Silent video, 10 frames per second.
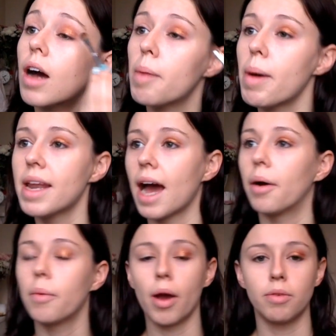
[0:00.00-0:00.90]
I bet now
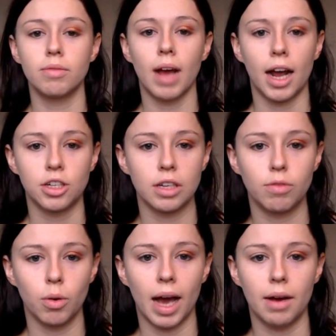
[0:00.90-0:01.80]
it won't actually
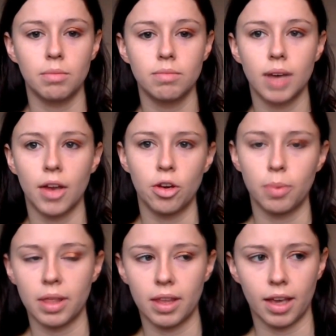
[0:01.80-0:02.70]
fall out and you'll
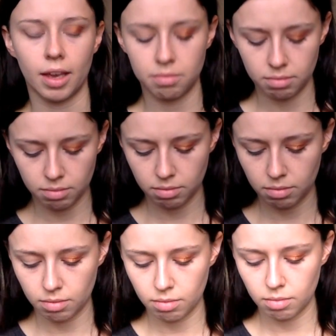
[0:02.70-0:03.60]
be thinking
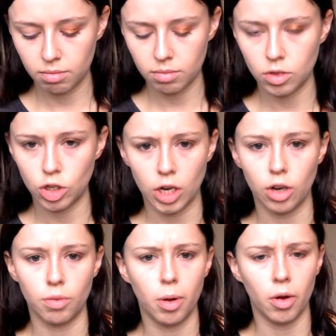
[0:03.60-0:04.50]
she
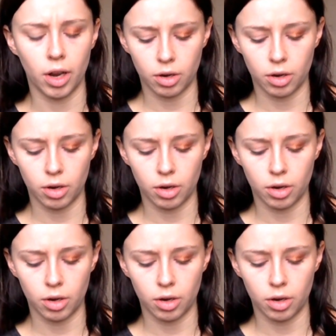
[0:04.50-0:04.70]
could have put on her